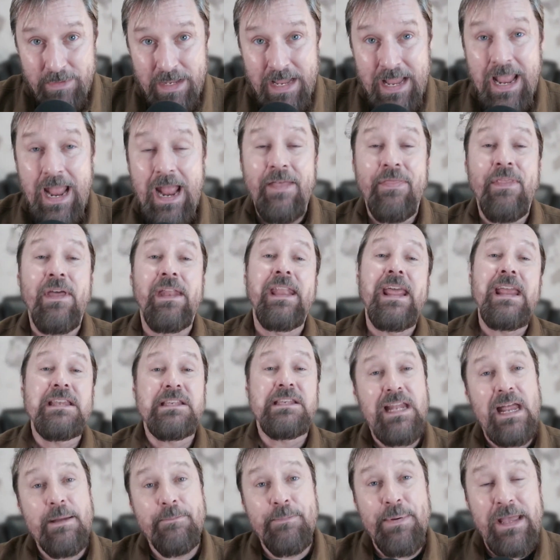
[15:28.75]
And then they
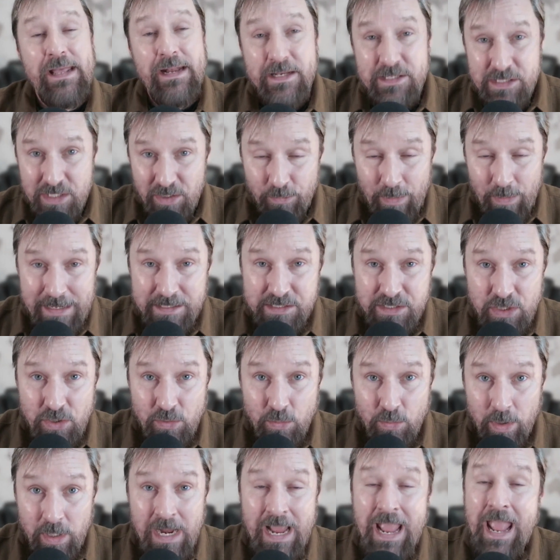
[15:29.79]
step in as the
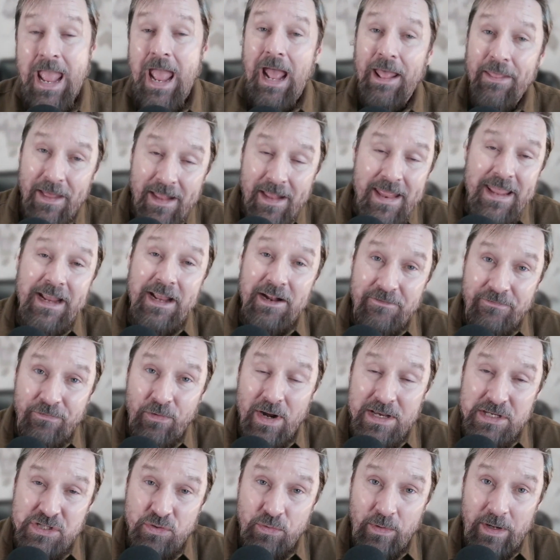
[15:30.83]
rescuer. And then they get
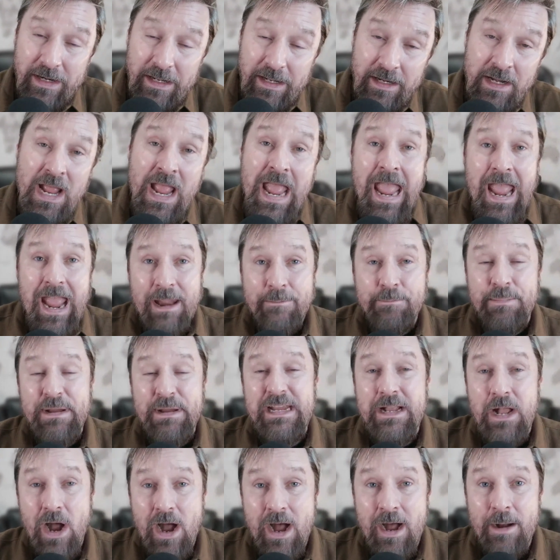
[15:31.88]
frustrated and
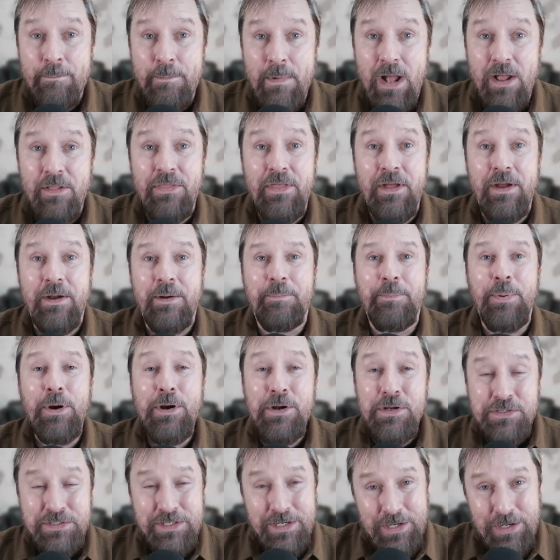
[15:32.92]
become the
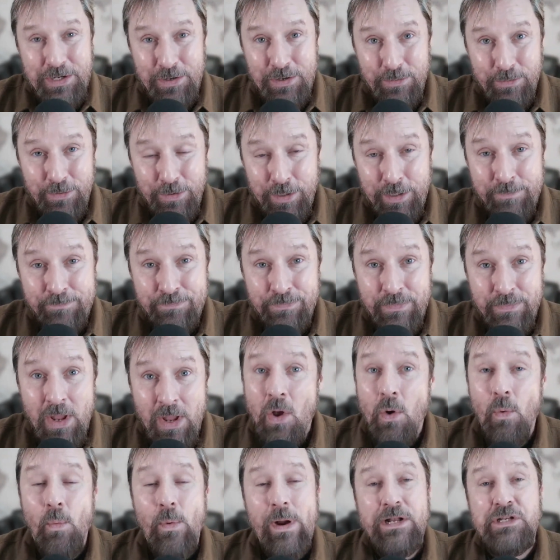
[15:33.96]
persecutor,
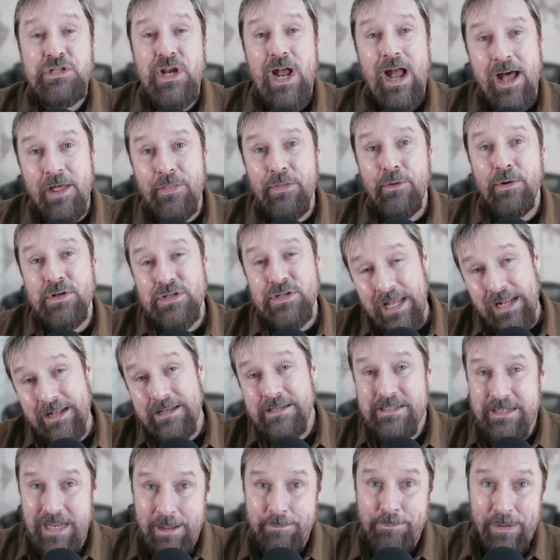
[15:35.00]
which others then
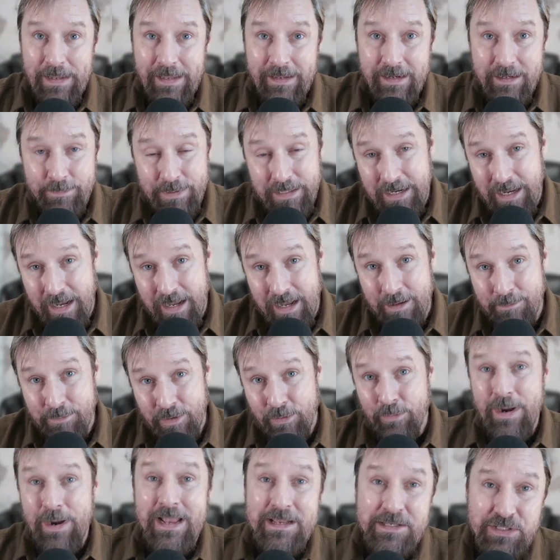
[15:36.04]
step in and become the
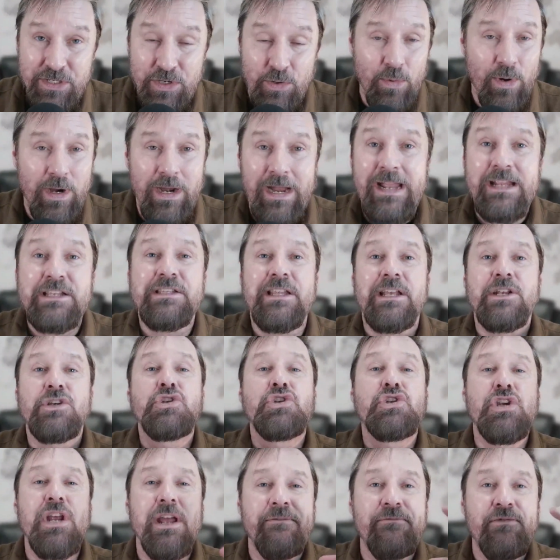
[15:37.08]
rescuer. It's the
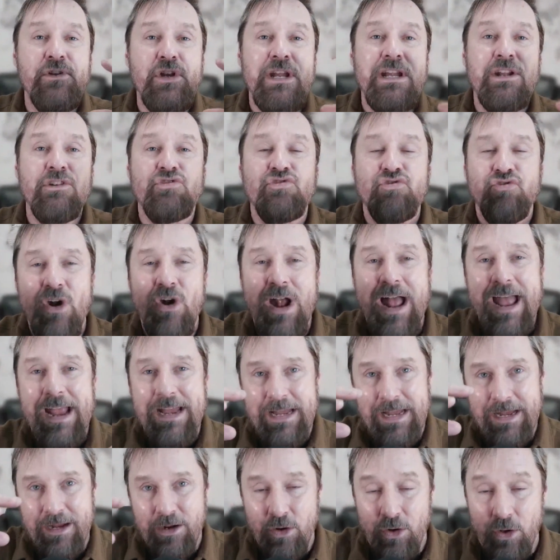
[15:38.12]
shifting
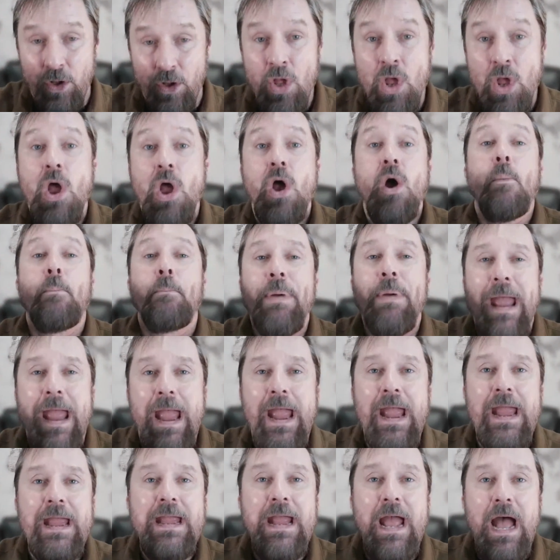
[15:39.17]
triangle.
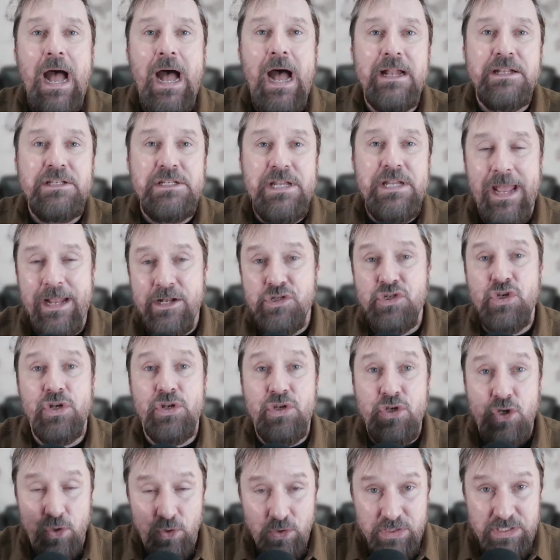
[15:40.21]
Pay attention.
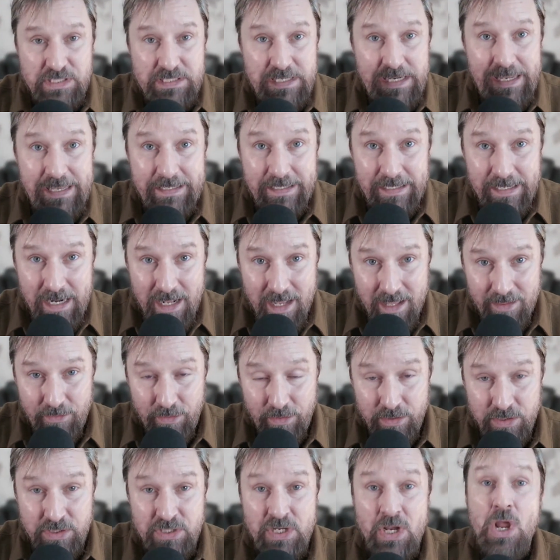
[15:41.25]
You'll see it in
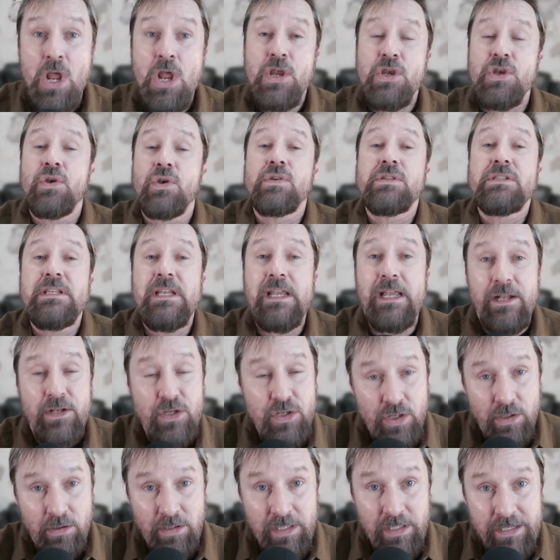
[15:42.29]
others. You'll see it in
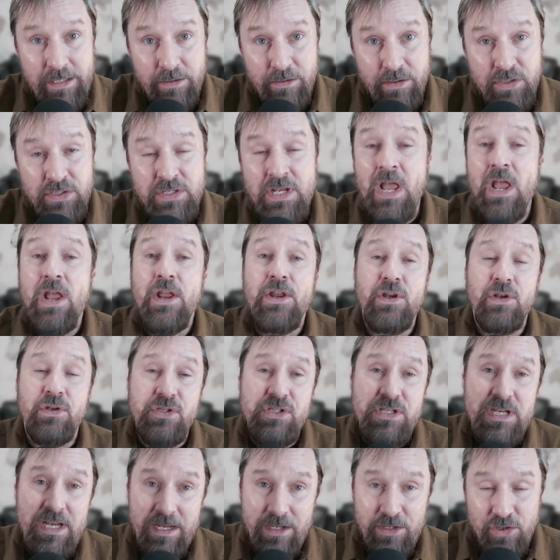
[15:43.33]
your leaders. You'll
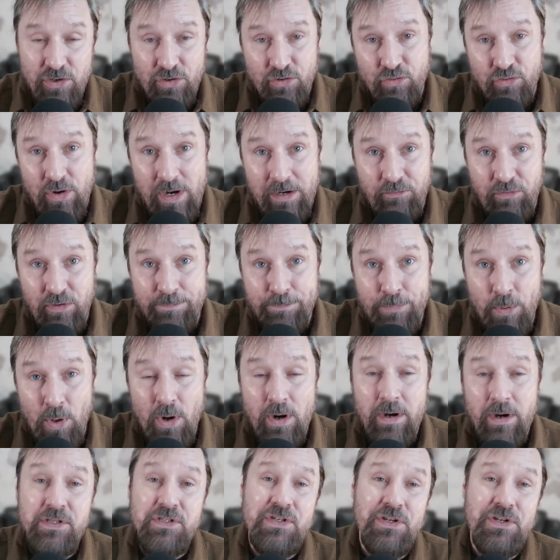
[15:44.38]
see it in your direct
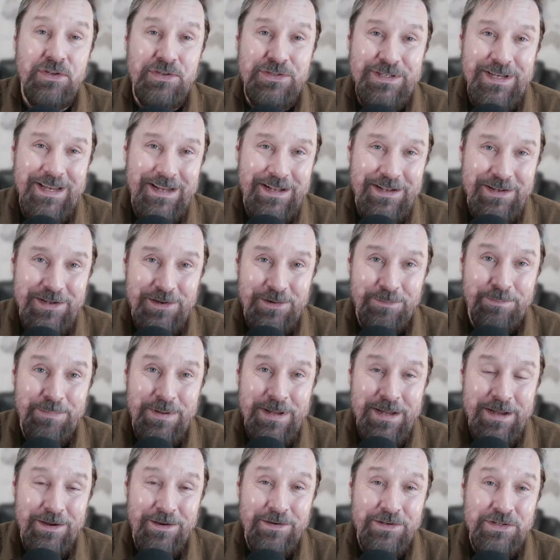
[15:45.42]
reports. You'll see it in your
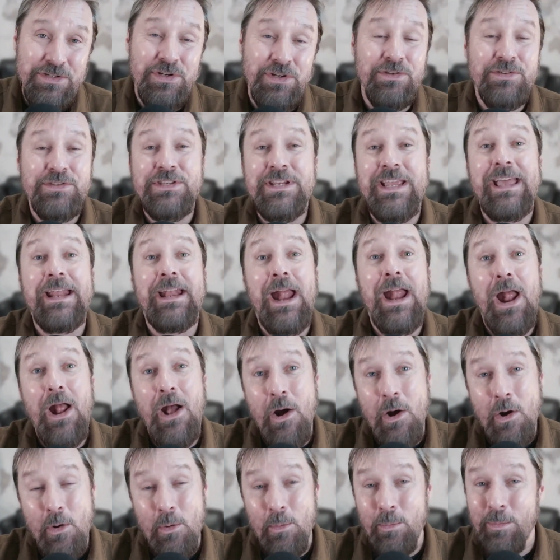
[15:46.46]
peers. You'll see it at
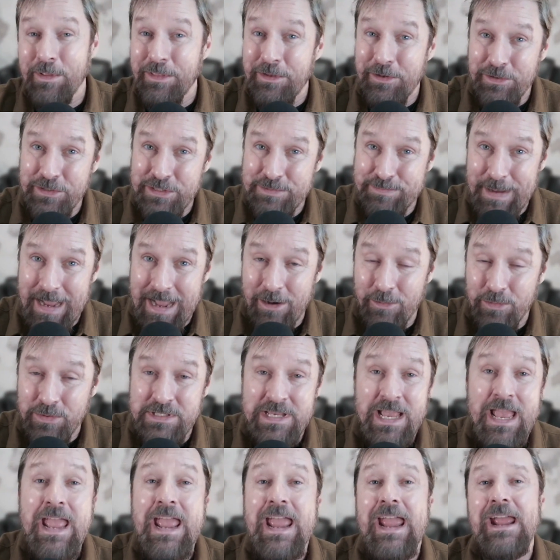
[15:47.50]
home with your spouse.
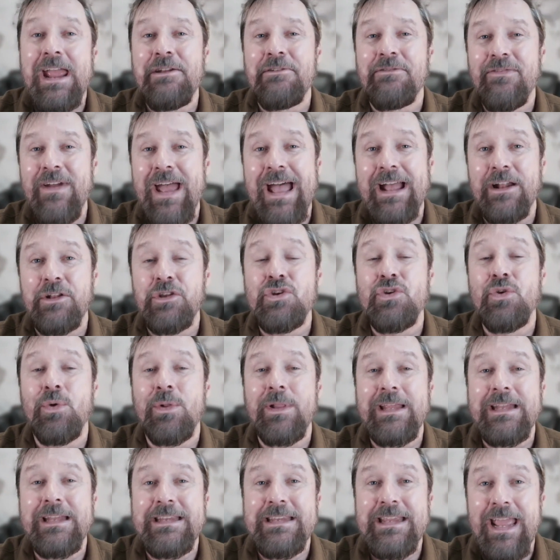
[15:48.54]
In fact, you'll
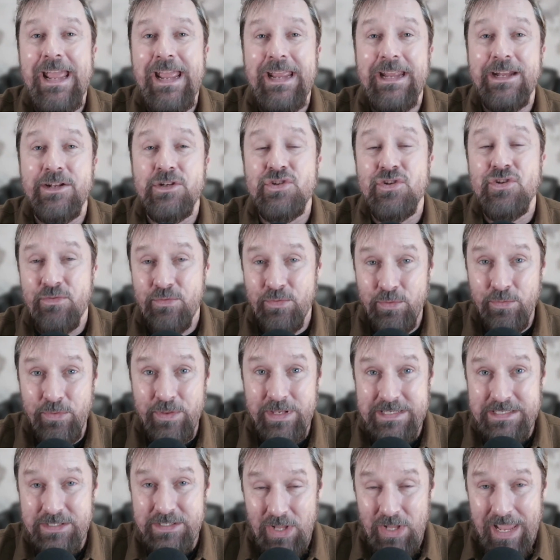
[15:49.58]
engage through
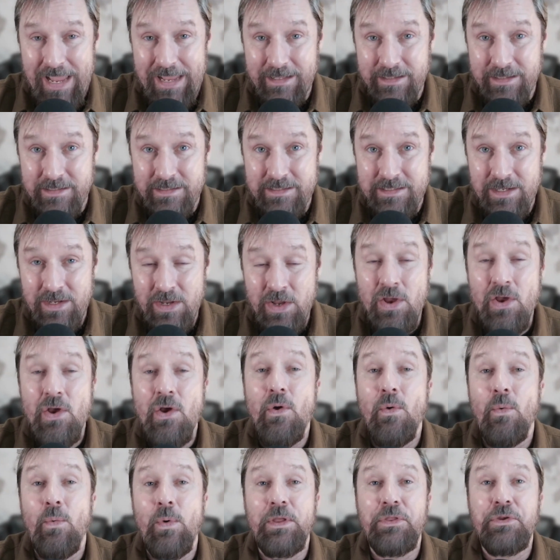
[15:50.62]
this lens
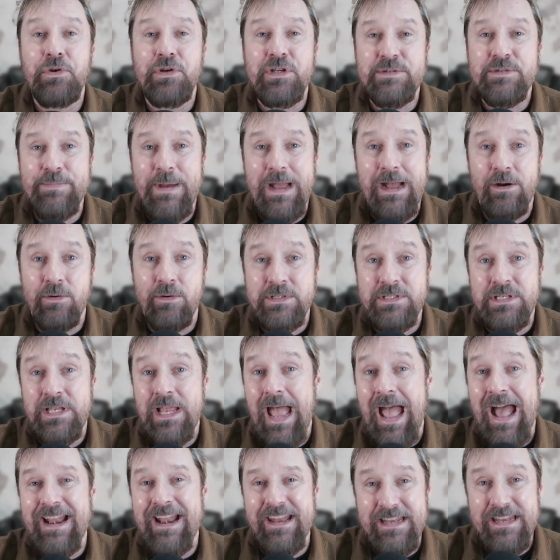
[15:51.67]
with your spouse
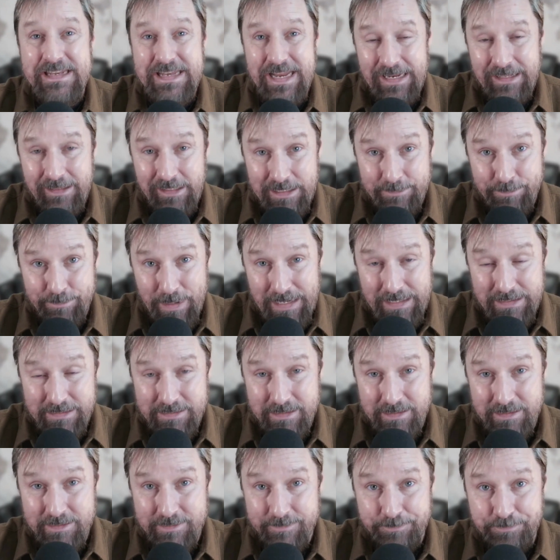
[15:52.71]
on a daily basis.